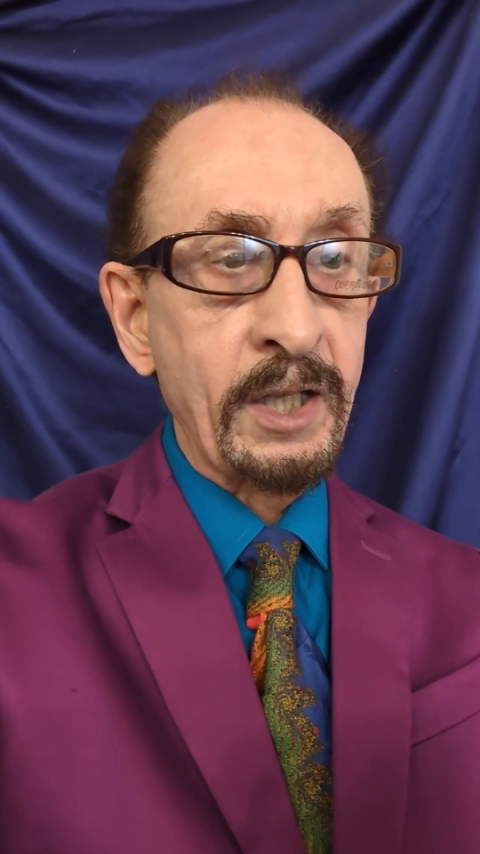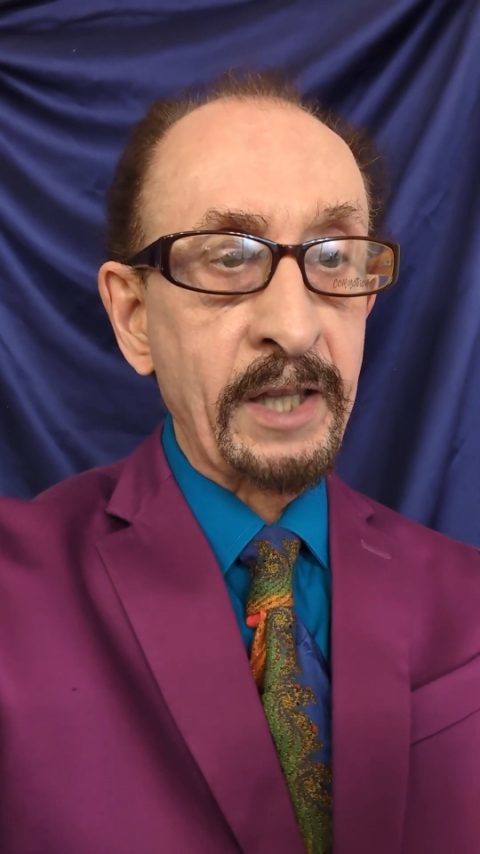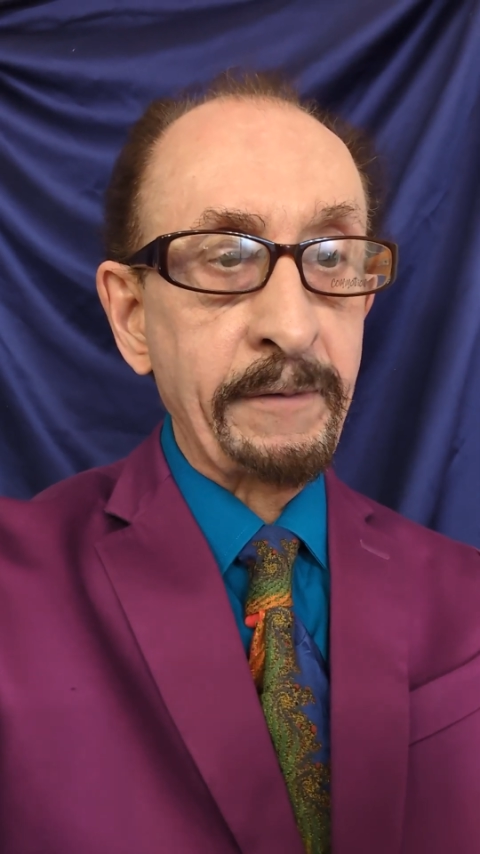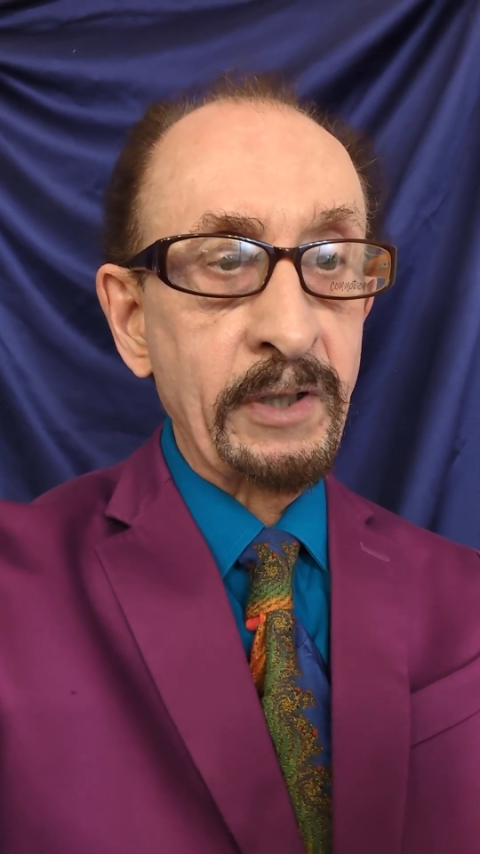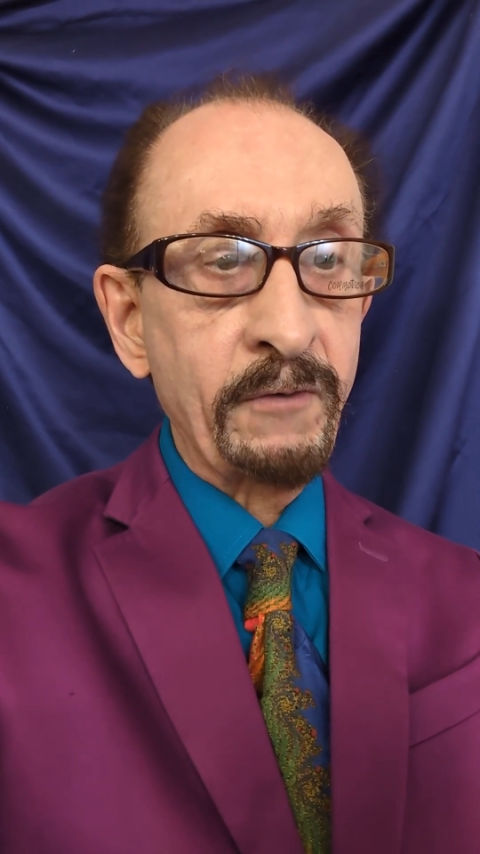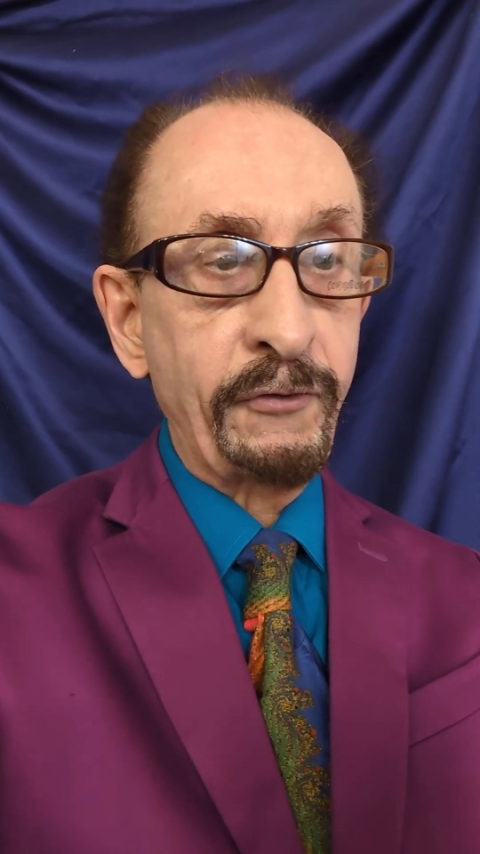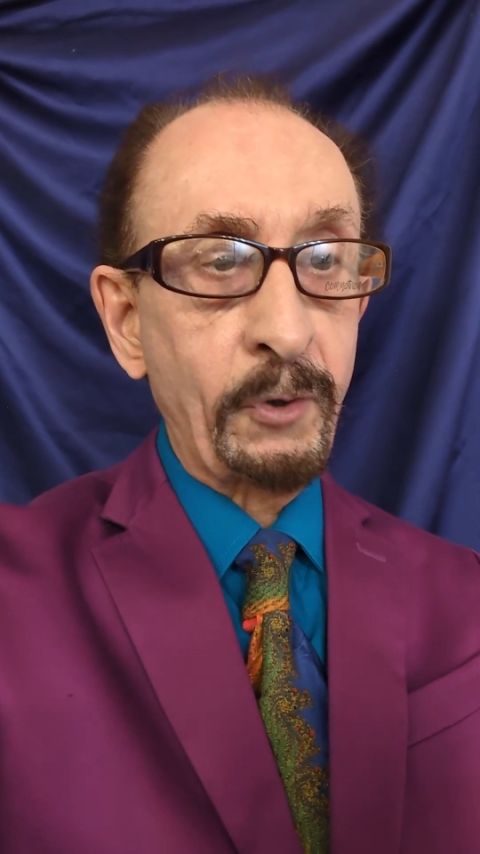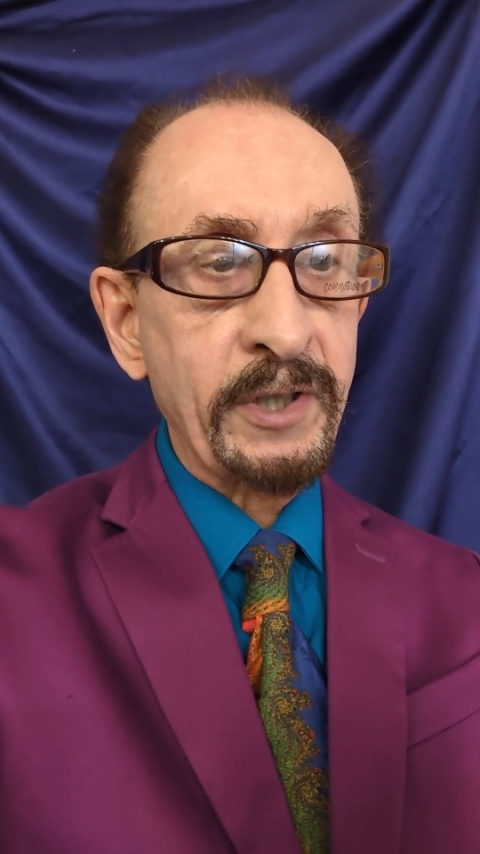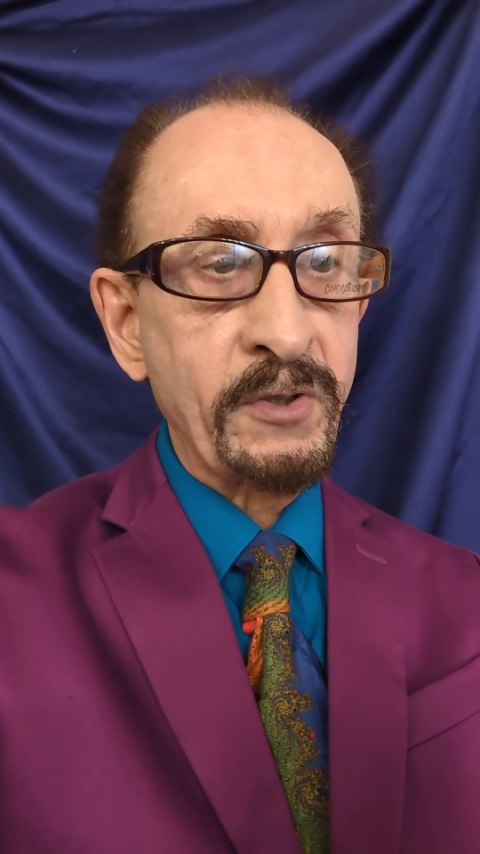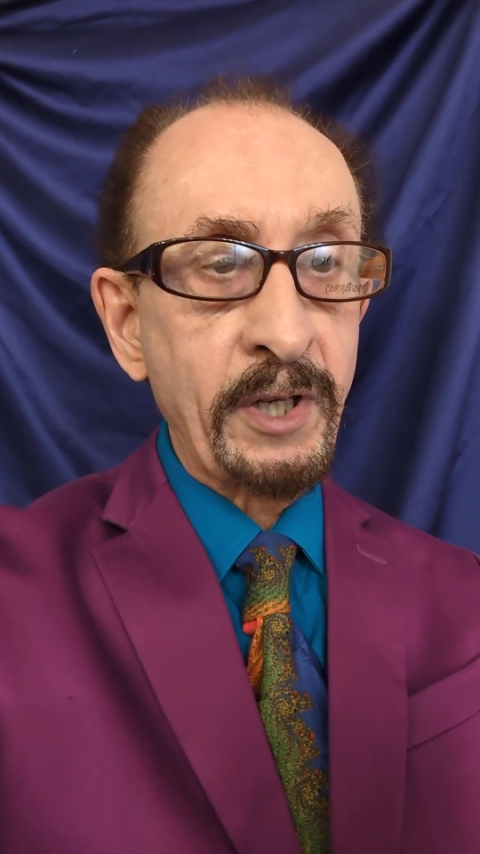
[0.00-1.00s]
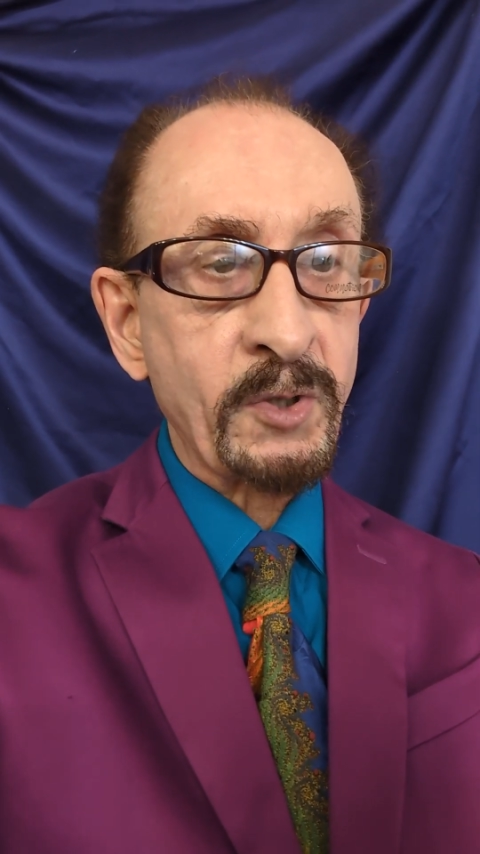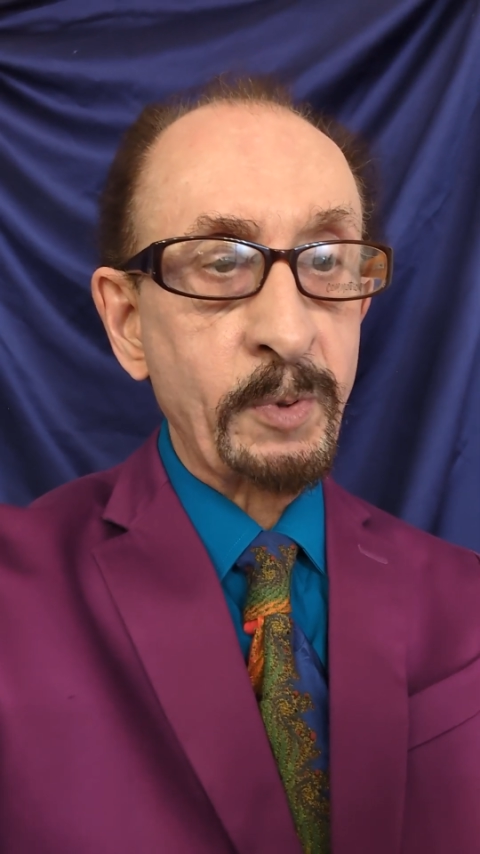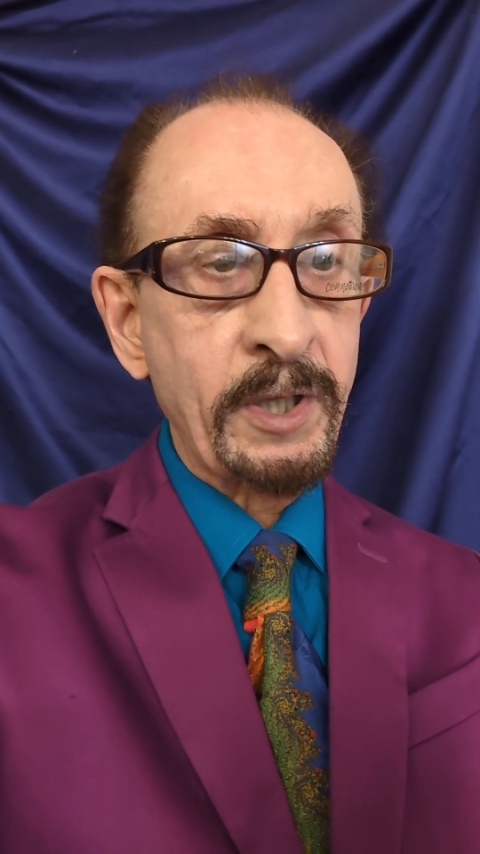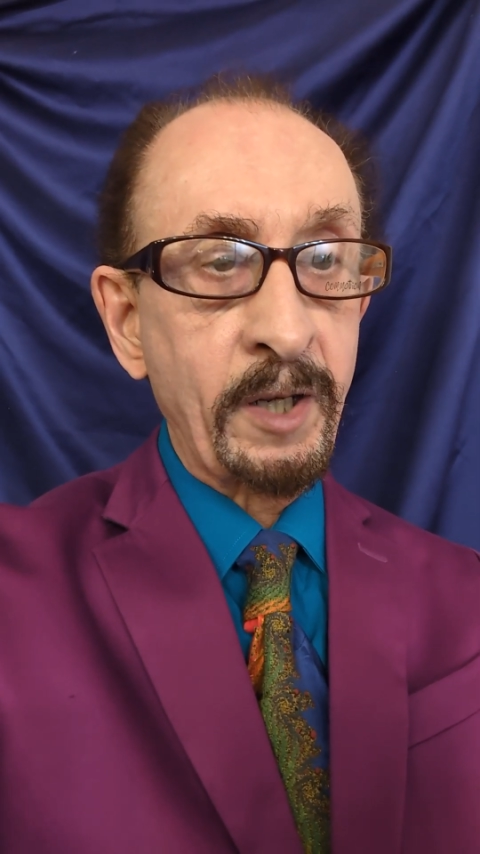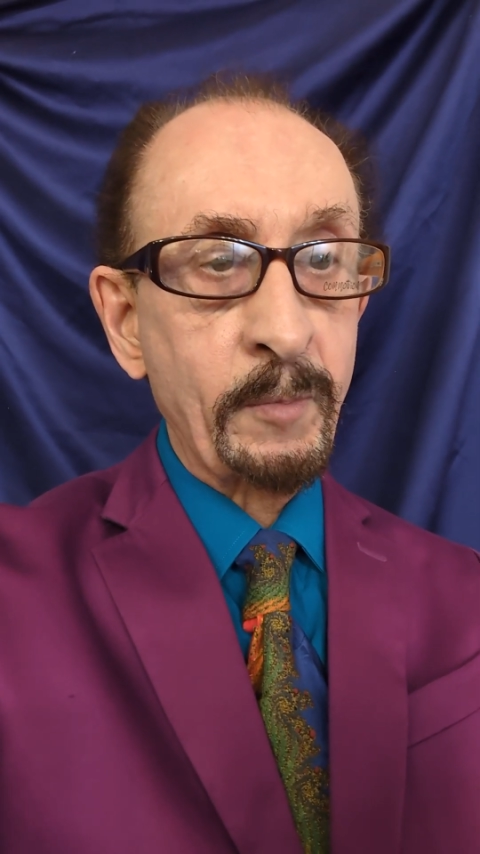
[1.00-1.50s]

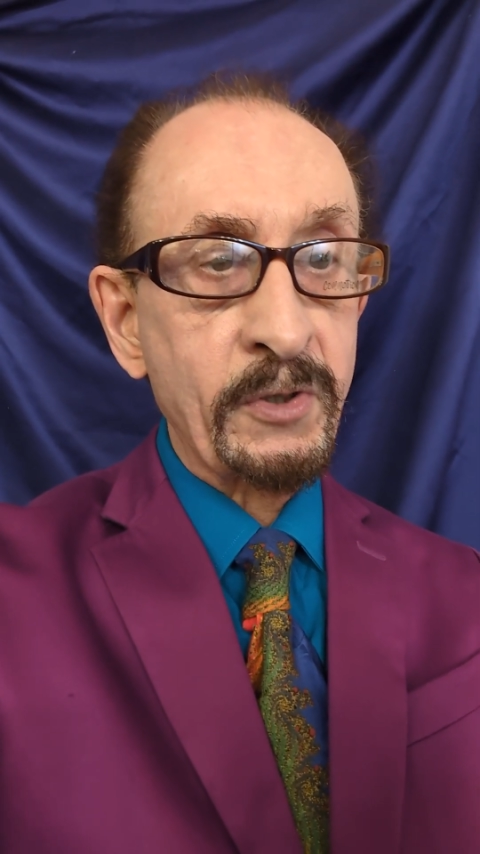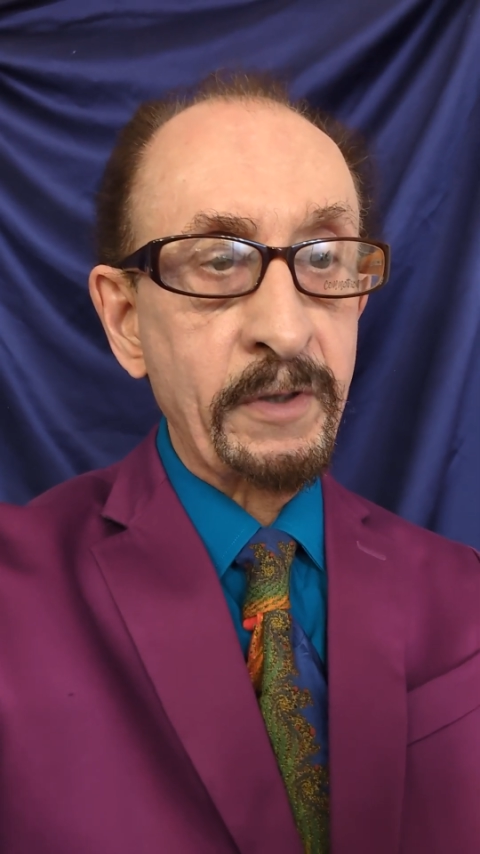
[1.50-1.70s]
11:46 p.m.